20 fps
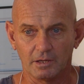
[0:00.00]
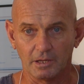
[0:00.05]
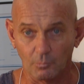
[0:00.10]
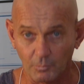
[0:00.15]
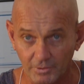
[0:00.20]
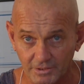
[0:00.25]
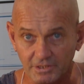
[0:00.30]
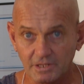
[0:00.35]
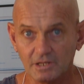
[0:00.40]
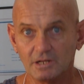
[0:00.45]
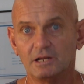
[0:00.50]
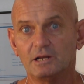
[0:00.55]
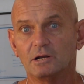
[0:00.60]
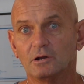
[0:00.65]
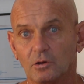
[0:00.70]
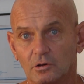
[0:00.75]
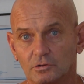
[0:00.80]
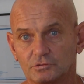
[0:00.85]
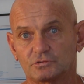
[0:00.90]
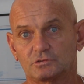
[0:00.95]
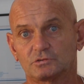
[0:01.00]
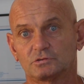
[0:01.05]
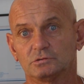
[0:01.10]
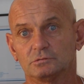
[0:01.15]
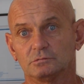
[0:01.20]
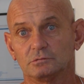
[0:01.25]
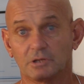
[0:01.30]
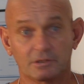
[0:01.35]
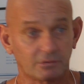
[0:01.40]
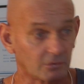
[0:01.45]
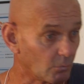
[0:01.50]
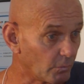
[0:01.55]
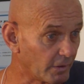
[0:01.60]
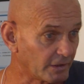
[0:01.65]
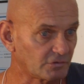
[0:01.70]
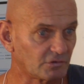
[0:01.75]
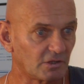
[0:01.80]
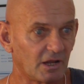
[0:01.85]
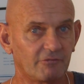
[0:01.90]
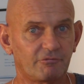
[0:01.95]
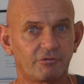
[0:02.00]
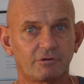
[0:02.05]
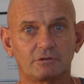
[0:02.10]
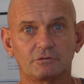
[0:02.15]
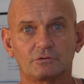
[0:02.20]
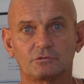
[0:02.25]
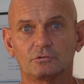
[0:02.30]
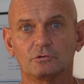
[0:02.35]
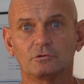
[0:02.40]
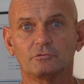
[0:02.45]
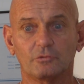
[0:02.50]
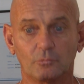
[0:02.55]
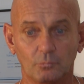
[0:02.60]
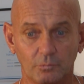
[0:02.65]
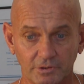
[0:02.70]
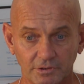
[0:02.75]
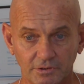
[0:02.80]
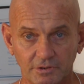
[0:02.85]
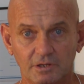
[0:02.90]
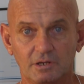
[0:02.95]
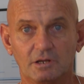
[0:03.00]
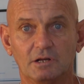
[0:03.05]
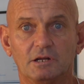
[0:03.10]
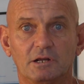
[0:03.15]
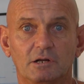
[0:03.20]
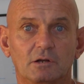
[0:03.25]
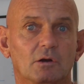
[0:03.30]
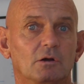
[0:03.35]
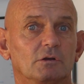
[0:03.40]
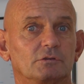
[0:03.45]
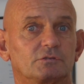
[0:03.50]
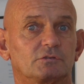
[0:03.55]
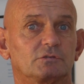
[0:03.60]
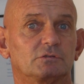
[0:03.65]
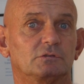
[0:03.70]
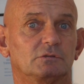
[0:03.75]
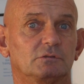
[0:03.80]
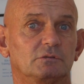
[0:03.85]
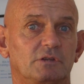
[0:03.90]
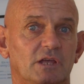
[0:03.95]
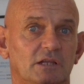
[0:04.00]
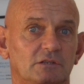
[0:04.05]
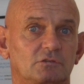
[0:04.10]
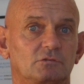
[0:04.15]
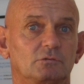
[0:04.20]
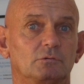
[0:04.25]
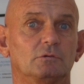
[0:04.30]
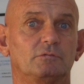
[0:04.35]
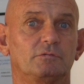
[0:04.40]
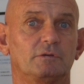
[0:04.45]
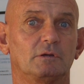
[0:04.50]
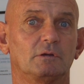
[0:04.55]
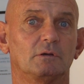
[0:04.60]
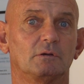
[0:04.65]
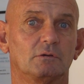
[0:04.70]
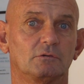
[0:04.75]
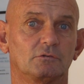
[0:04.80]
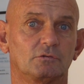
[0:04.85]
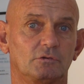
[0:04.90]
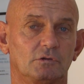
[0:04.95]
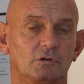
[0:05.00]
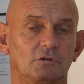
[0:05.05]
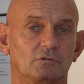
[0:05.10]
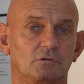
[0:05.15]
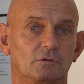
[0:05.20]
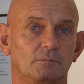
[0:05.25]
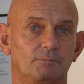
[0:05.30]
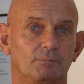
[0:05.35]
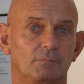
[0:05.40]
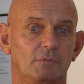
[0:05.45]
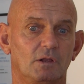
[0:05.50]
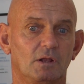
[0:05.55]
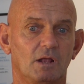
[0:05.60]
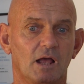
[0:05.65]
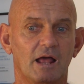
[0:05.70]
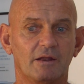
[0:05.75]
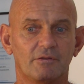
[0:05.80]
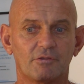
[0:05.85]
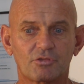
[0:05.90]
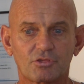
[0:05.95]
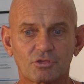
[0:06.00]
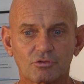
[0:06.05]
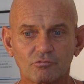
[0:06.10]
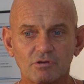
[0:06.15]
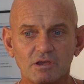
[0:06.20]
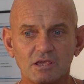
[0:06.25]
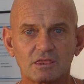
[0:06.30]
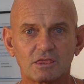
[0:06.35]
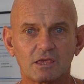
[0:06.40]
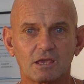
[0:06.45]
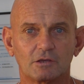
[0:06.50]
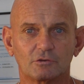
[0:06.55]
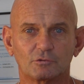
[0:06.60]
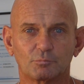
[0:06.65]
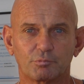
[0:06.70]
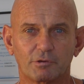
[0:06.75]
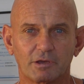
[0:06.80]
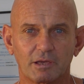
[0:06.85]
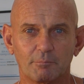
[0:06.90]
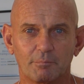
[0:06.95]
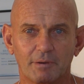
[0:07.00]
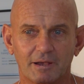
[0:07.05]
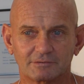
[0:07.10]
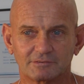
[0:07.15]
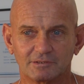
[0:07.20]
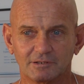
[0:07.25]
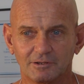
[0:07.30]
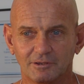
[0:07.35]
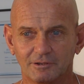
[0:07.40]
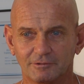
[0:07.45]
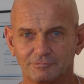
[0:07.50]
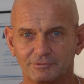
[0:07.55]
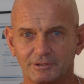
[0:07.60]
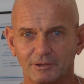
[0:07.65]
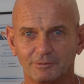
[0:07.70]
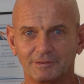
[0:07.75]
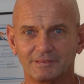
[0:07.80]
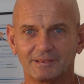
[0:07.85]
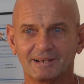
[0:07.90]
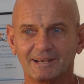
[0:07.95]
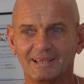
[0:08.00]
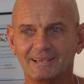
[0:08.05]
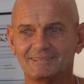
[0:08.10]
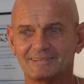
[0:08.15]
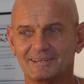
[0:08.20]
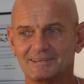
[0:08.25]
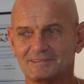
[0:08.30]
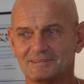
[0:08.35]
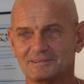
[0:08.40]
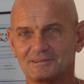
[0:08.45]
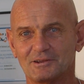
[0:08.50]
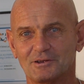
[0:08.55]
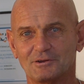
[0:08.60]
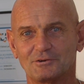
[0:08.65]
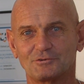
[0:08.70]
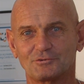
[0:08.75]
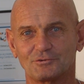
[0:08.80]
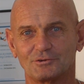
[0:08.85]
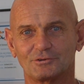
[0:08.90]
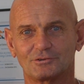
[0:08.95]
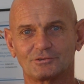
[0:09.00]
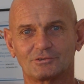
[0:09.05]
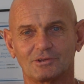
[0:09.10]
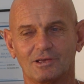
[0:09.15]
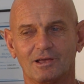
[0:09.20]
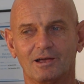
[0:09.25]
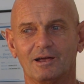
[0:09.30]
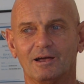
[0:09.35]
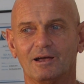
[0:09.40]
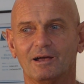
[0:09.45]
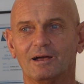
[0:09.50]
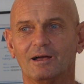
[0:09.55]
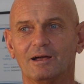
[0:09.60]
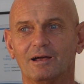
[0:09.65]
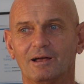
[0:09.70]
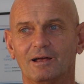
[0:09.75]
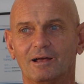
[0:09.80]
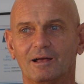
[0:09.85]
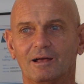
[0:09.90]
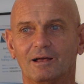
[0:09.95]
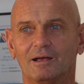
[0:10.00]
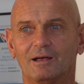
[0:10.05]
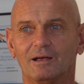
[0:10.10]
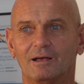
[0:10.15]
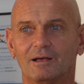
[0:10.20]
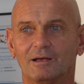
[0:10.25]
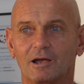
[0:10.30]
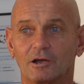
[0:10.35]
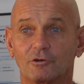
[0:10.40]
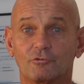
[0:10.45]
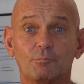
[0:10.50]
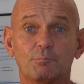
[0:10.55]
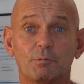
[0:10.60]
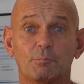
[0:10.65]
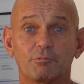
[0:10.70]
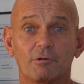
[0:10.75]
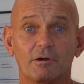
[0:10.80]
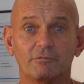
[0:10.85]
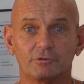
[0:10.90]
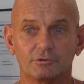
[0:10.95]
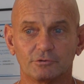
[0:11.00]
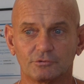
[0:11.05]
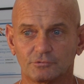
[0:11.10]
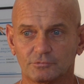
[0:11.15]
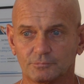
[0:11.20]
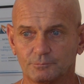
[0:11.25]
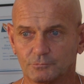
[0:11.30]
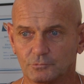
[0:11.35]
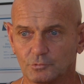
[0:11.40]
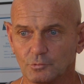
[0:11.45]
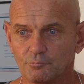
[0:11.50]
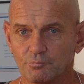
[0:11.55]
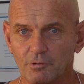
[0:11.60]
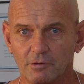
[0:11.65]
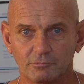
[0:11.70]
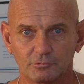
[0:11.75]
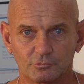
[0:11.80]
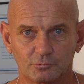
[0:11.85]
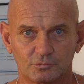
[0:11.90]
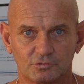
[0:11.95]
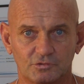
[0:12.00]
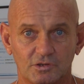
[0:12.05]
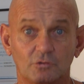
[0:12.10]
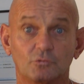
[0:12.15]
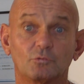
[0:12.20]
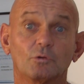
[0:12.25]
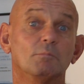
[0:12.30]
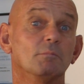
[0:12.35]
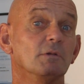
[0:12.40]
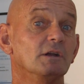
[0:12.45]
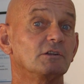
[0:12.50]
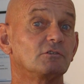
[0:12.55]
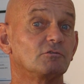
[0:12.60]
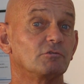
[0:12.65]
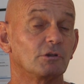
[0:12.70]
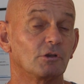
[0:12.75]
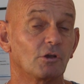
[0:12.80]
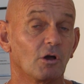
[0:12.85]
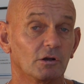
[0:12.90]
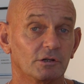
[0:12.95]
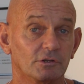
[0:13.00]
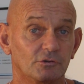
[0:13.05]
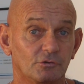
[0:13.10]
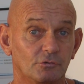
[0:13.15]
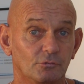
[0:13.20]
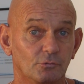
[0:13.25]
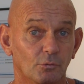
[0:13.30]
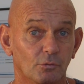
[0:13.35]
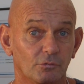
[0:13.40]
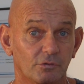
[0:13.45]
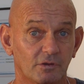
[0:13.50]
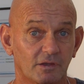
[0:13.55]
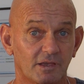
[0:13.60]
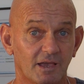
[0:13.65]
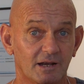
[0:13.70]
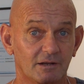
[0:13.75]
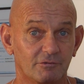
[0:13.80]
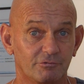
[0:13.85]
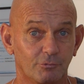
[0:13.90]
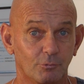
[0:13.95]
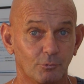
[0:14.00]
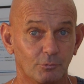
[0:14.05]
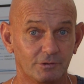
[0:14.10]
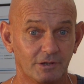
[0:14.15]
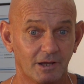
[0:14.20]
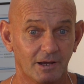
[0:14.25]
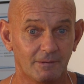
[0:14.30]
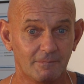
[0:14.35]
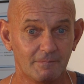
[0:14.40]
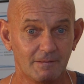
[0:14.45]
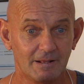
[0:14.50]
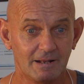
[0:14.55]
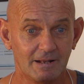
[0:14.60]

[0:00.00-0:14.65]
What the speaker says: We nearly lost, like the West African surfing, we nearly lost that surfing tradition. And three things bring it back to life. Now, in the late 1800s, a group of brothers, two brothers, were sent to a military college in Northern California.